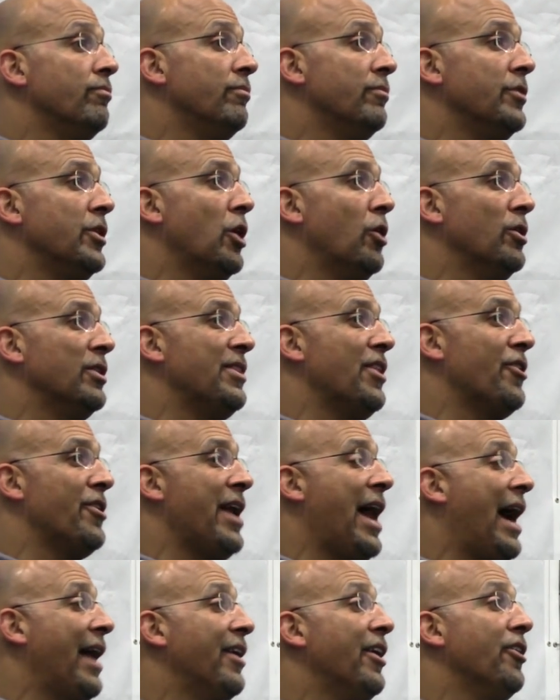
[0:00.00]
you know they're
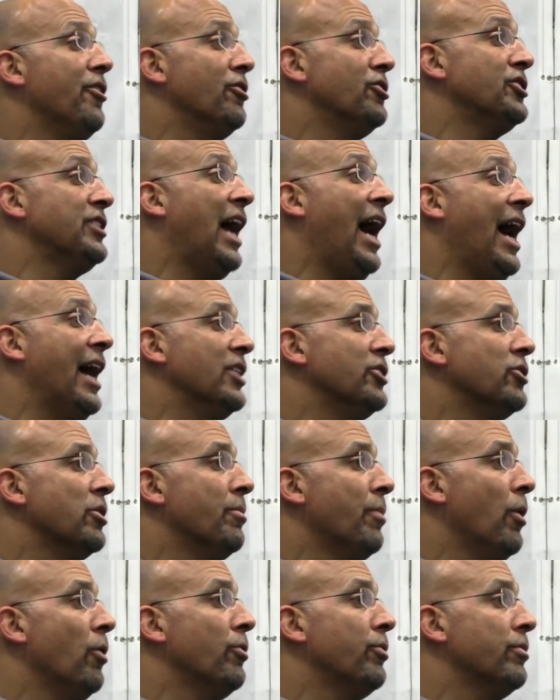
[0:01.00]
not undersized.
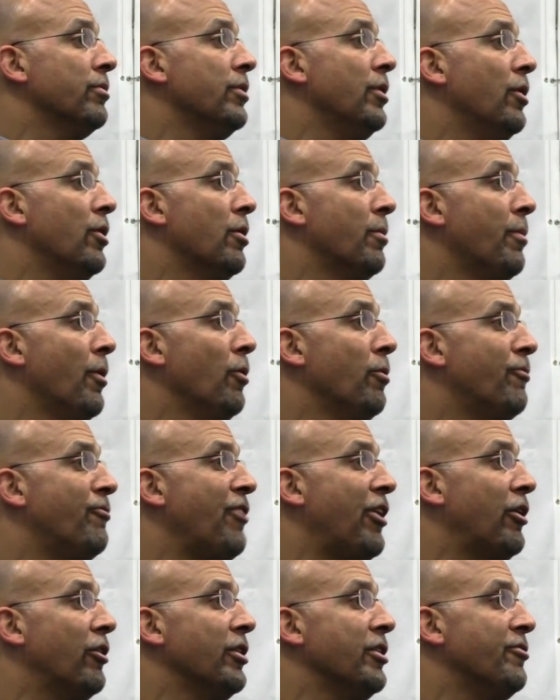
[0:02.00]
They're both you know, they're both
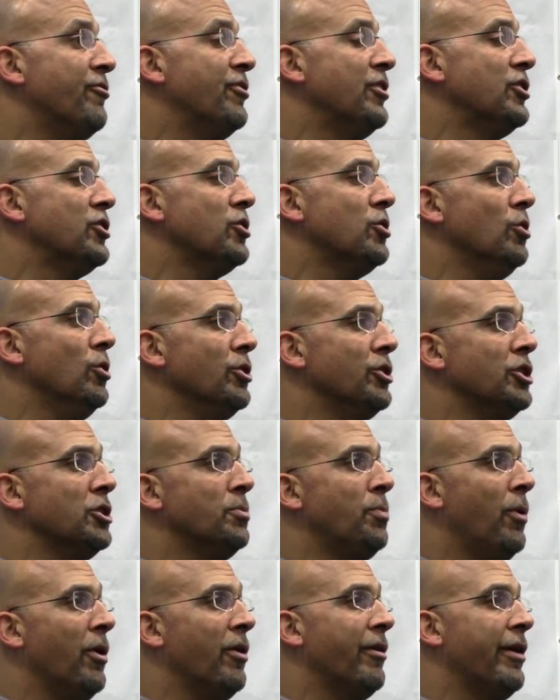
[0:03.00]
fairly physical at this
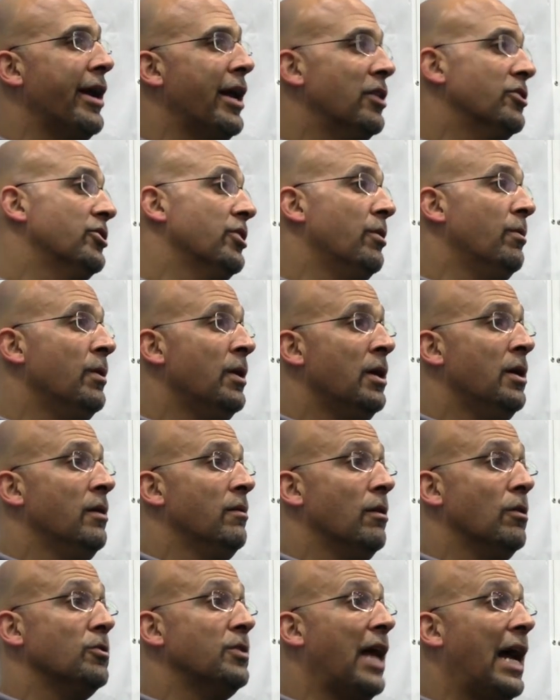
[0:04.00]
point right now. So
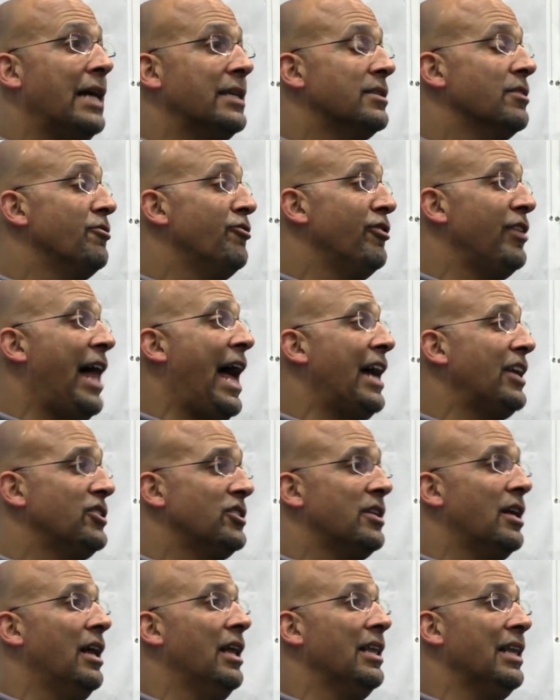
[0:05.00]
those guys have
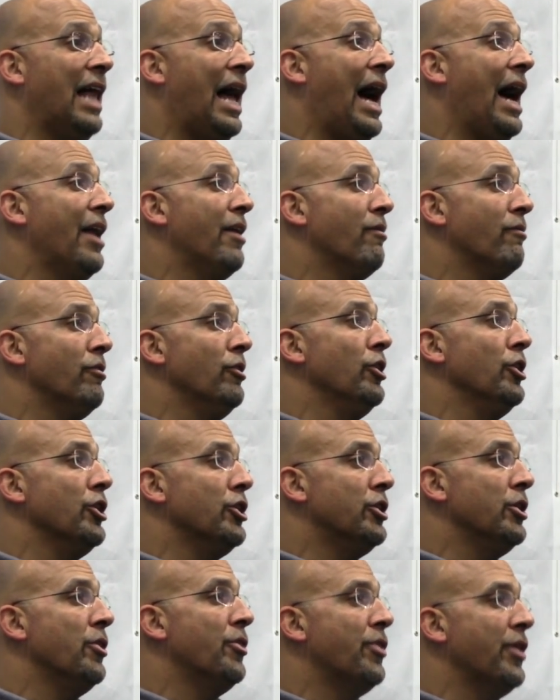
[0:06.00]
flashed a lot of really
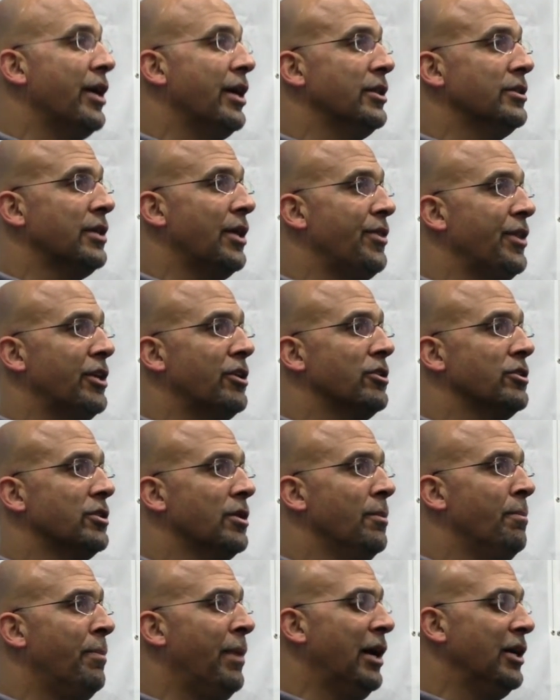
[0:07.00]
good things. I think there's
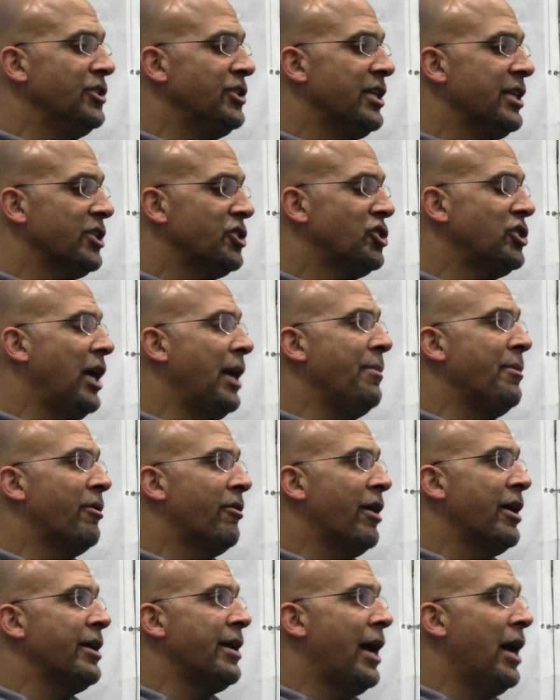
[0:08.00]
a buzz and
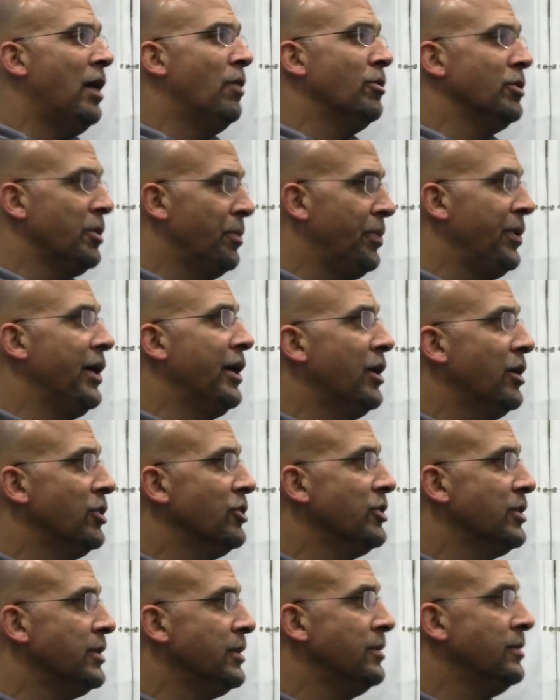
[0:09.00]
excitement right now with the
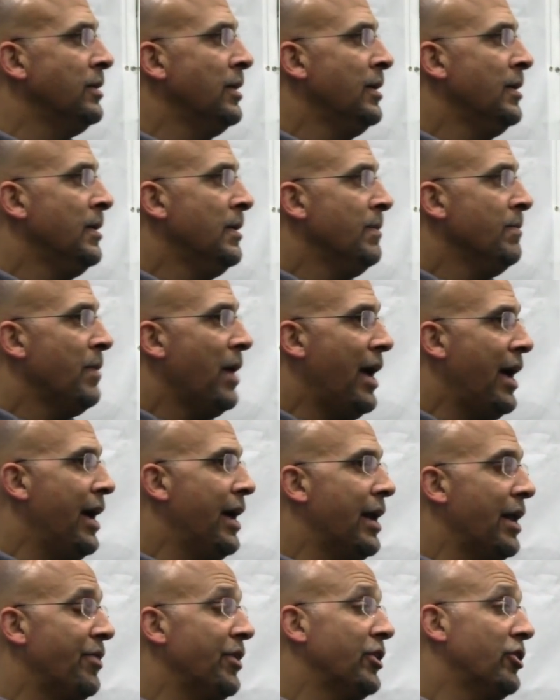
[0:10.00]
players and
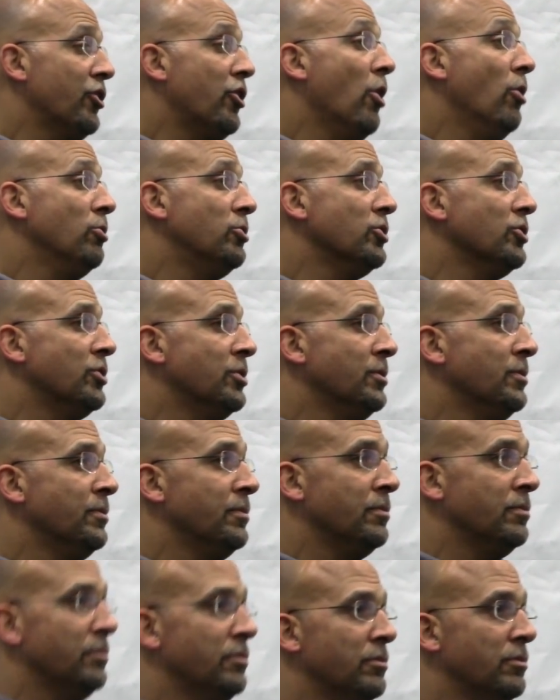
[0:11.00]
and I think the coaches.
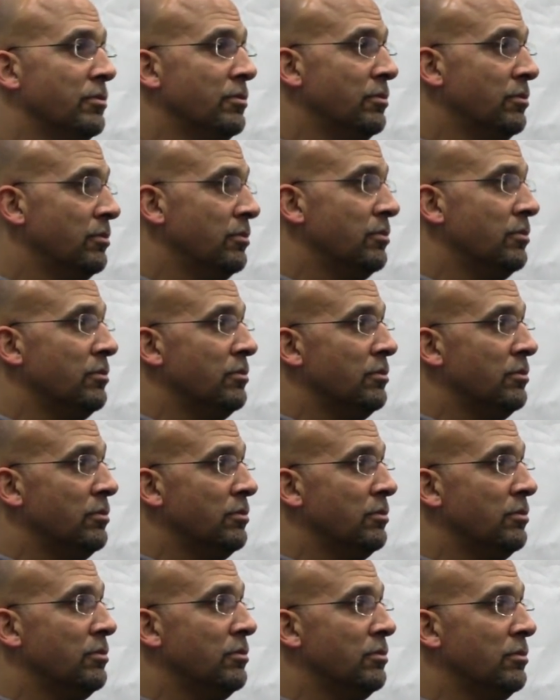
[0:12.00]
And getting back to
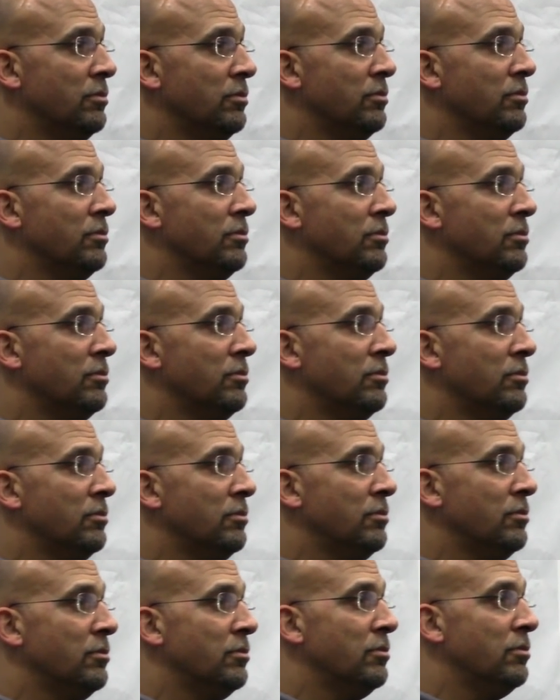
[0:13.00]
tackle too, is
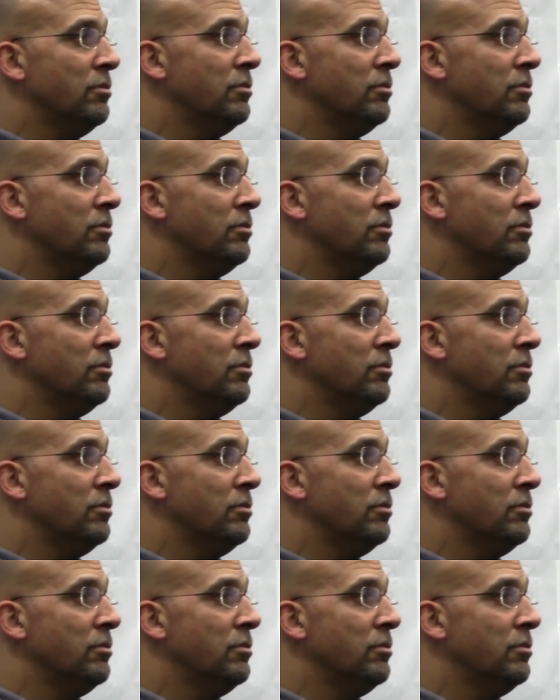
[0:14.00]
Rasheed just more